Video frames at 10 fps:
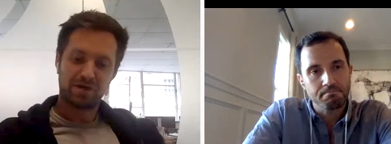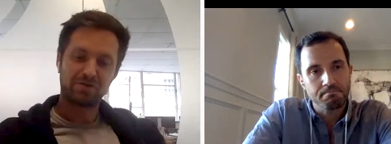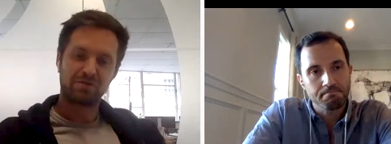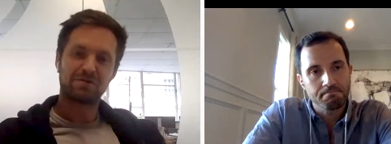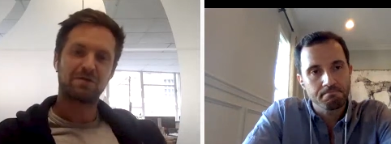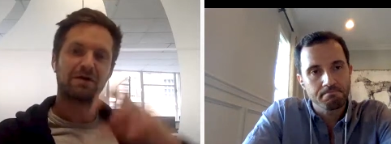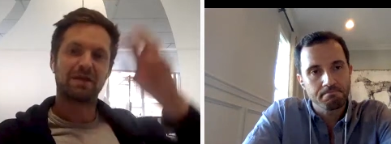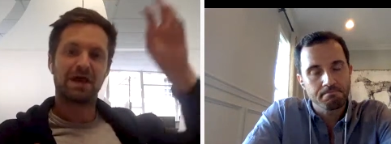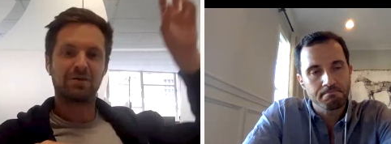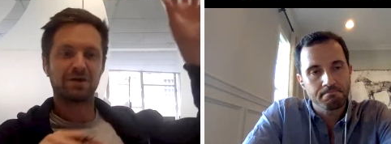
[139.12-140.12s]
Speaker 1: sales ops team, and
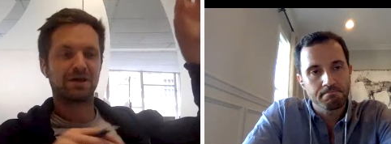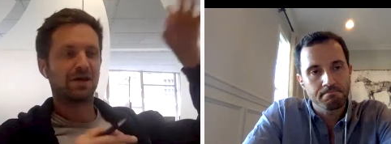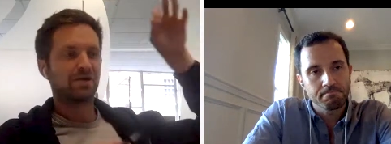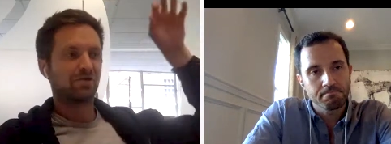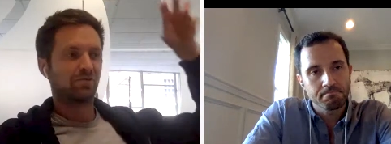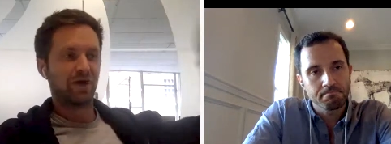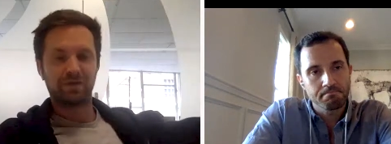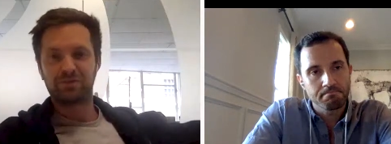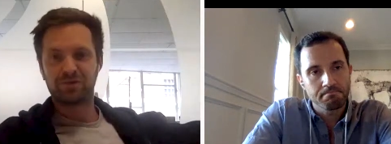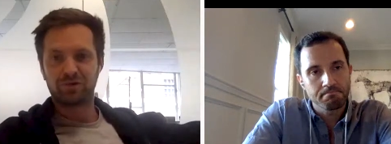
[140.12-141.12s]
then how many
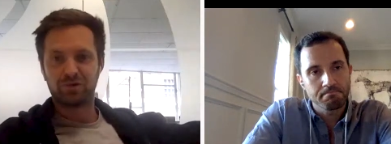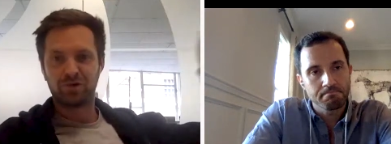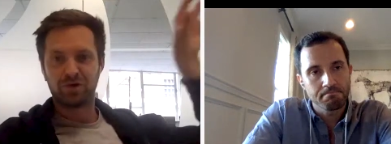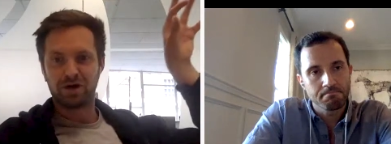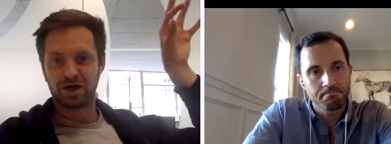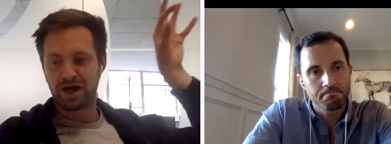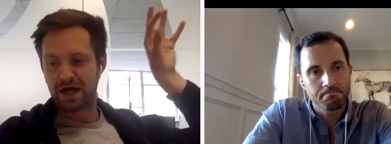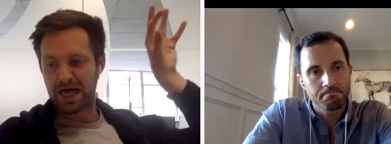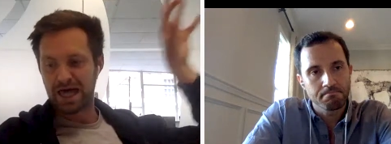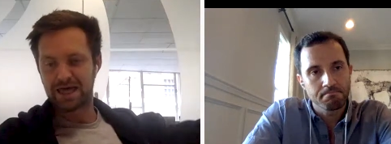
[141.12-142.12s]
reps or
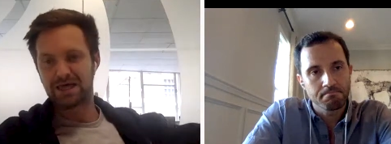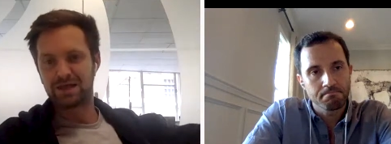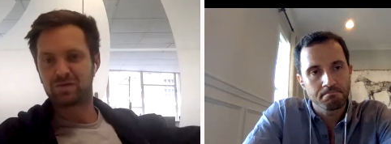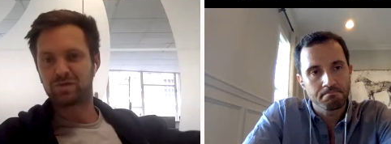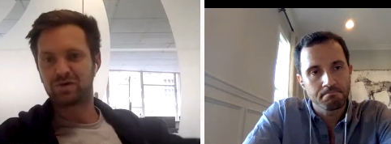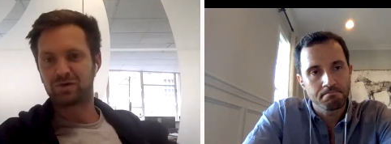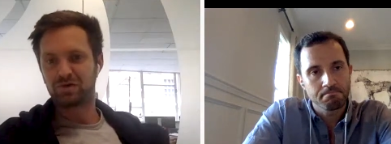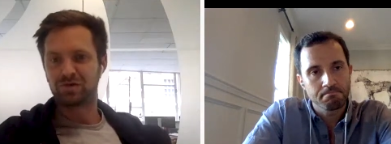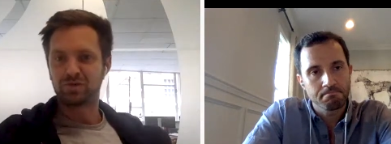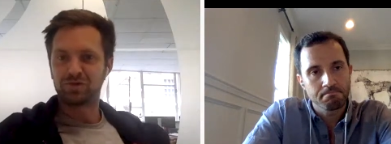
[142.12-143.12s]
uh, AEs were you
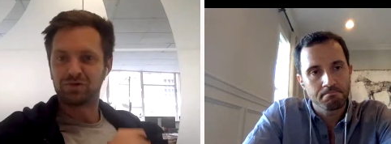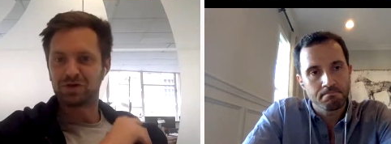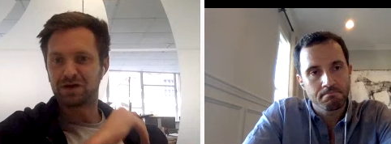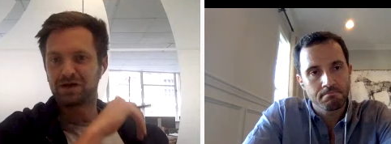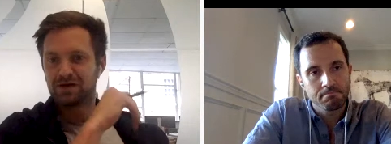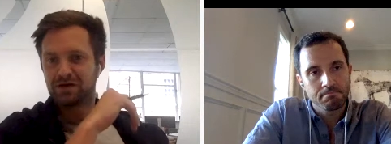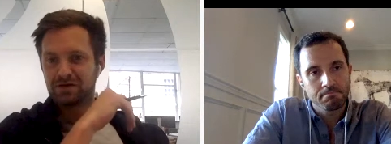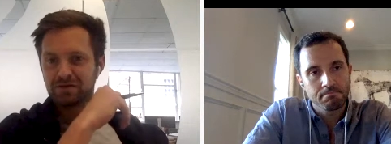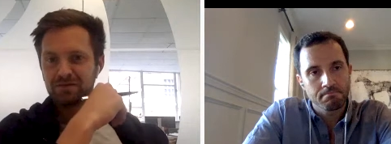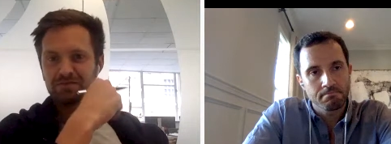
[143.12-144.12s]
supporting?
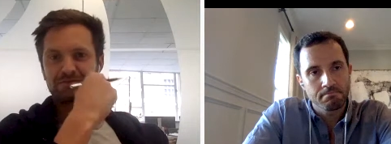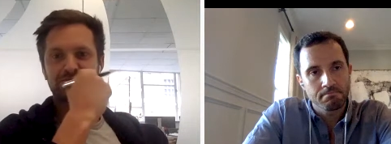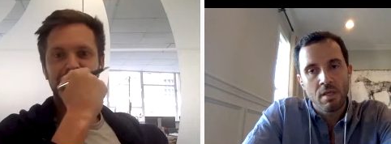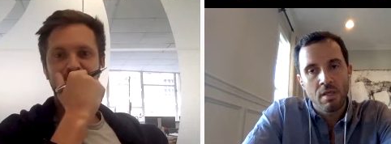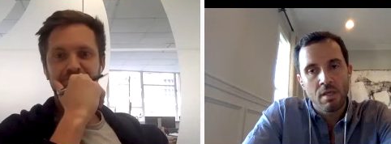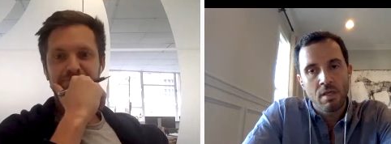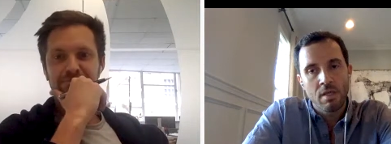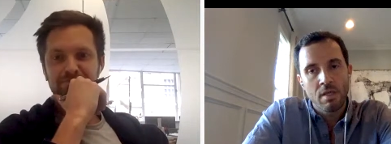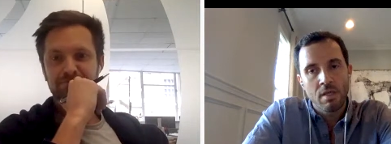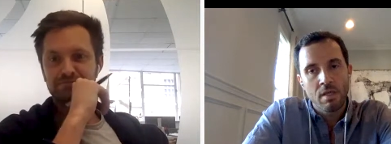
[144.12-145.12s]

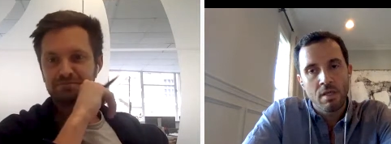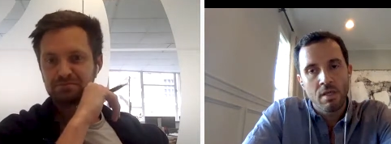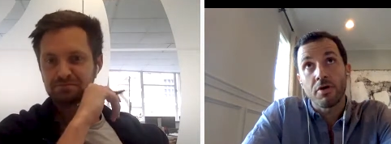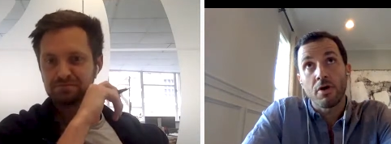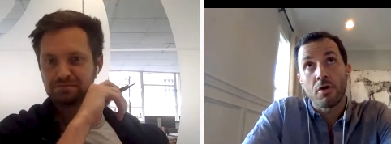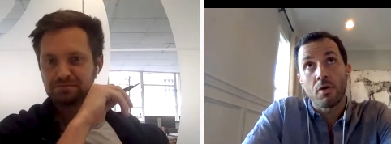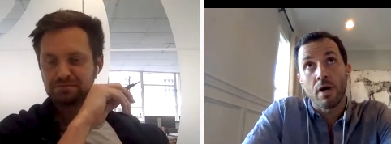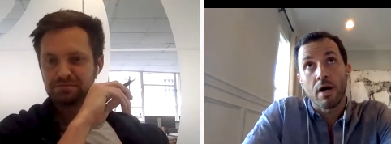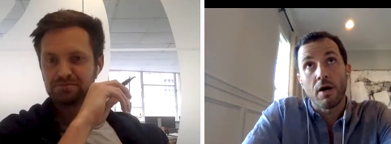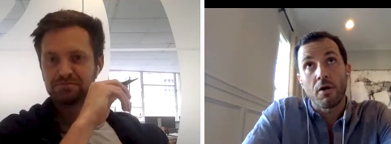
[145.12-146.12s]
Speaker 2: Yeah, at
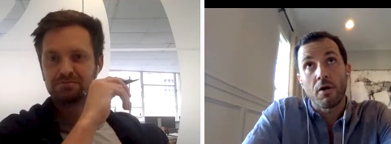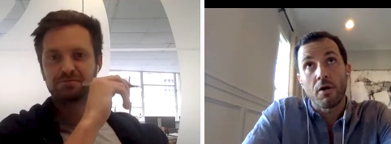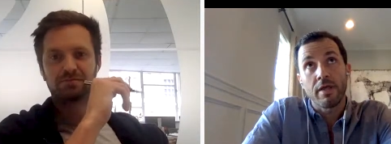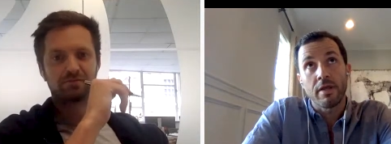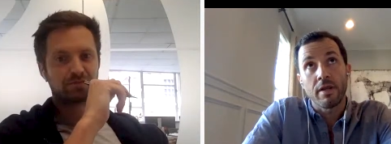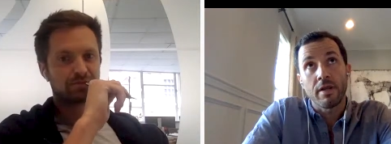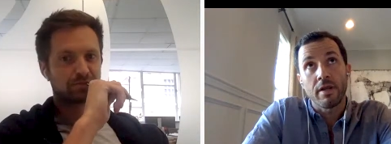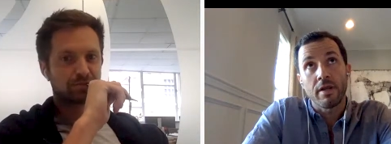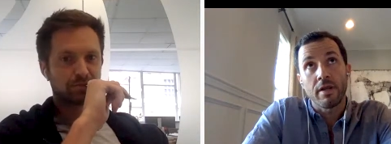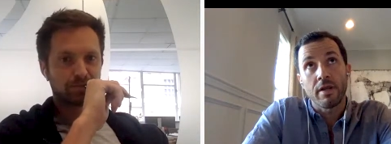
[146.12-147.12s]
Appirio, uh, when
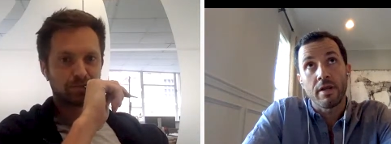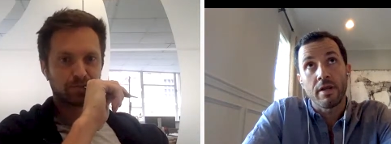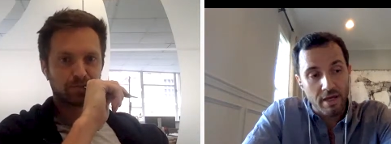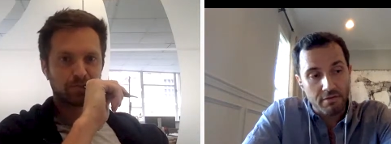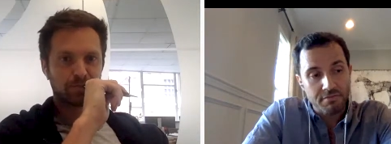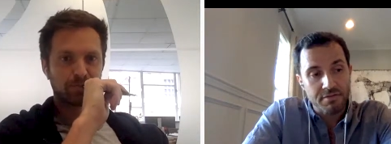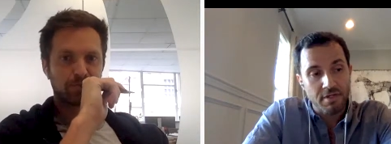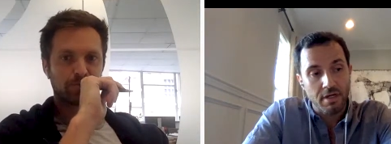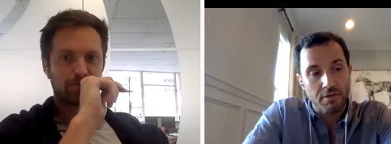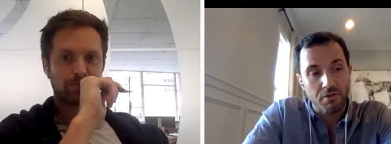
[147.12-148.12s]
I
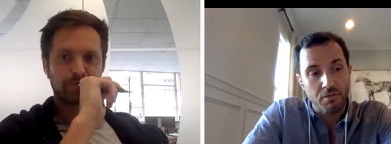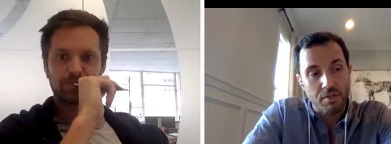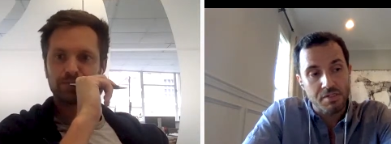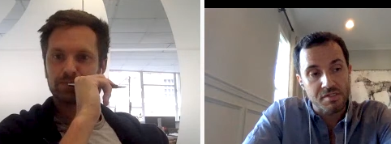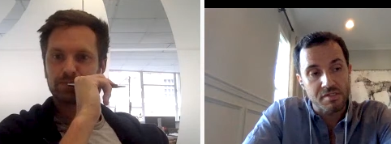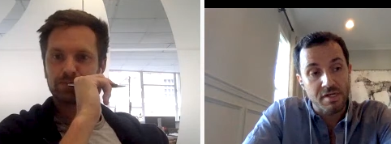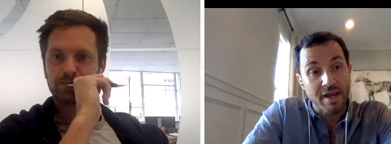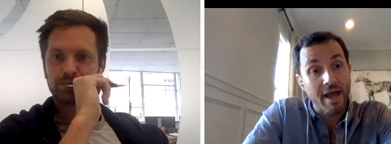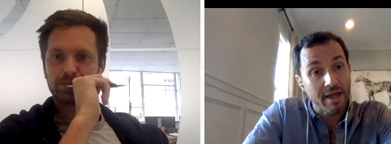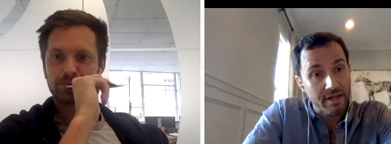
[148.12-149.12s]
left, uh, there was
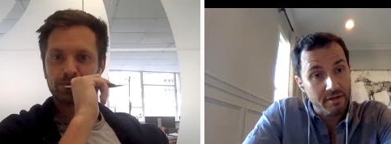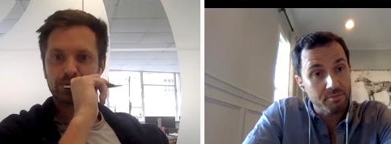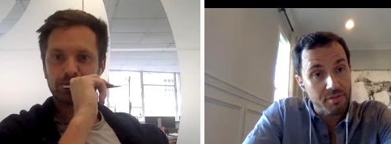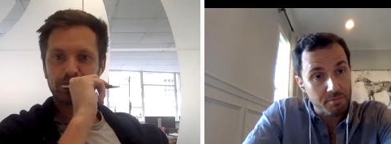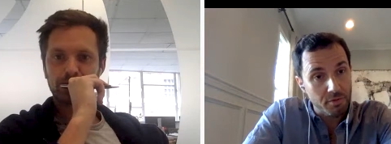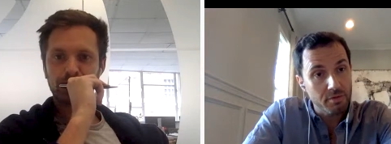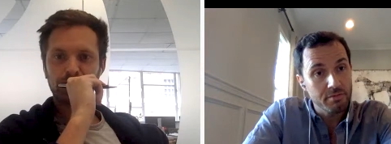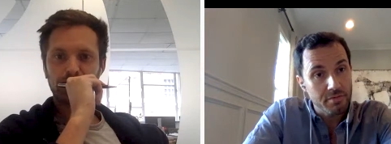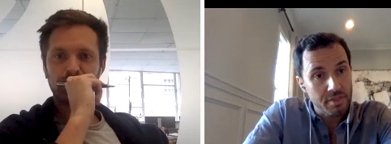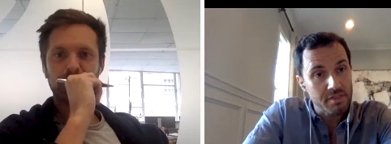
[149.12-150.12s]
nine
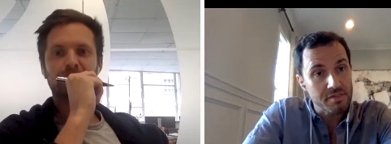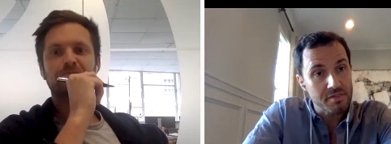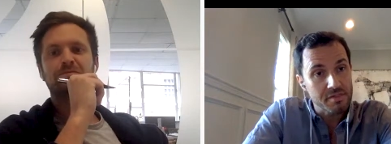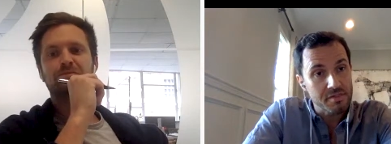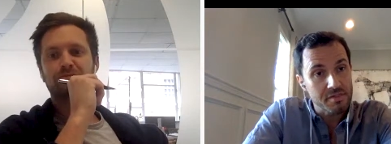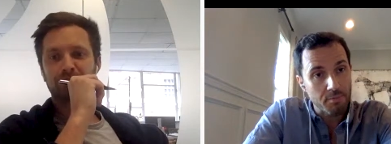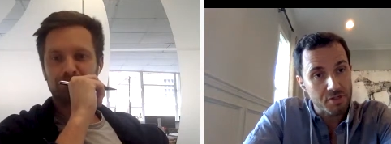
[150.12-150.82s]
people in sales